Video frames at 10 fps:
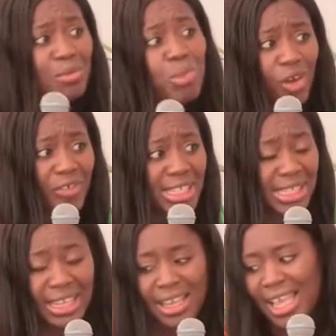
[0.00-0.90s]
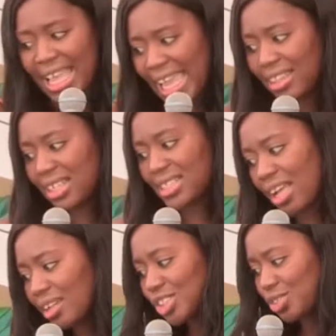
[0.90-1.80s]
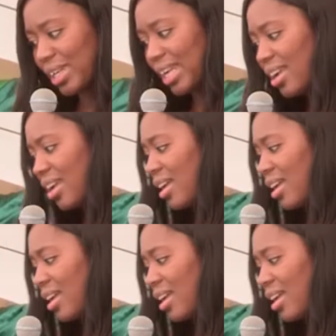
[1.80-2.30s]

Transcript: in poverty in this country.